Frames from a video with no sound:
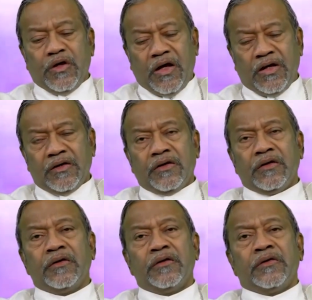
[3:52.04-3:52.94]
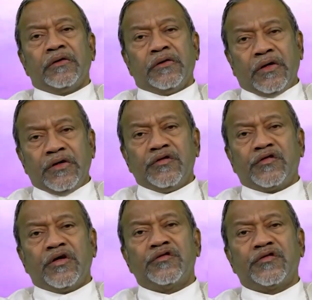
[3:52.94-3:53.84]
And the
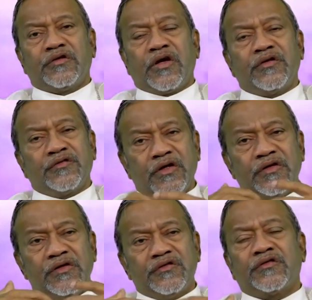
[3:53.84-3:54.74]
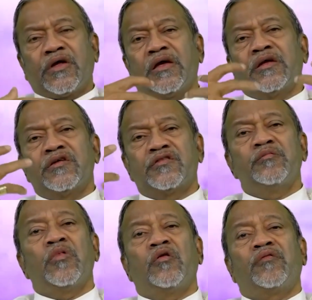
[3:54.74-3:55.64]
incense, as I said, is a sign and
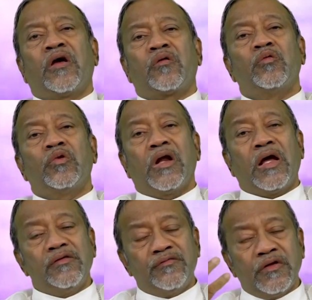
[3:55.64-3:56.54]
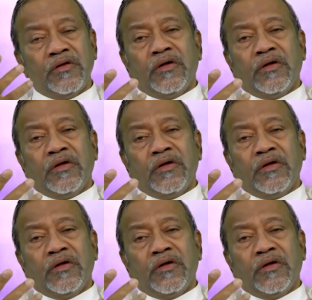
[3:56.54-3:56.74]
symbol of our own life